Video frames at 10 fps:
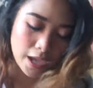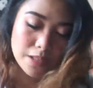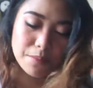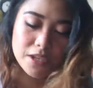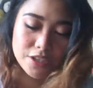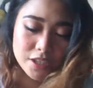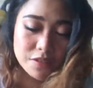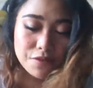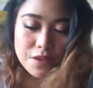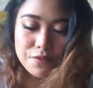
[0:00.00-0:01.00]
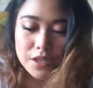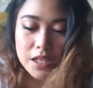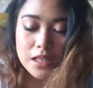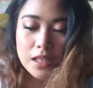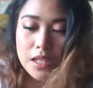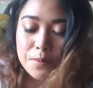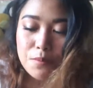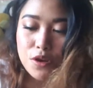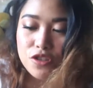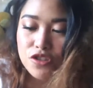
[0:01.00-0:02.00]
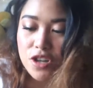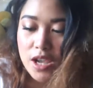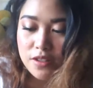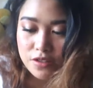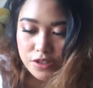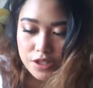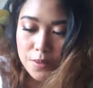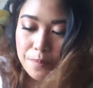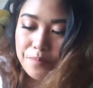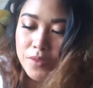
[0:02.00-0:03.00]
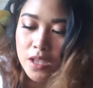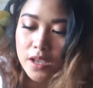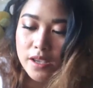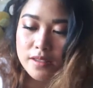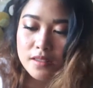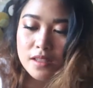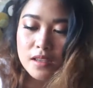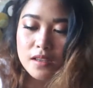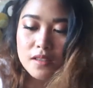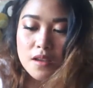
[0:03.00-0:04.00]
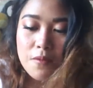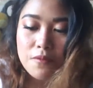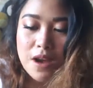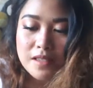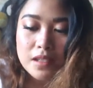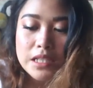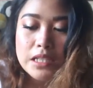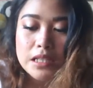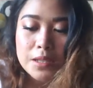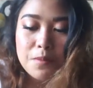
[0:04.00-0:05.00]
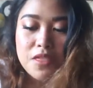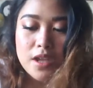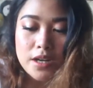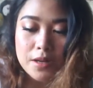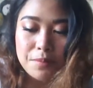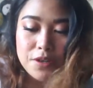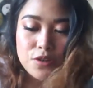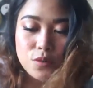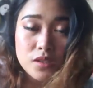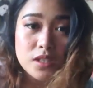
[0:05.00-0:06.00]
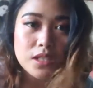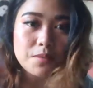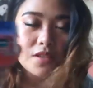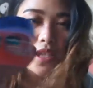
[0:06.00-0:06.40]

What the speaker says: And my current favorite lip moisturizer is this Vaseline Lip Therapy Rosy Lips.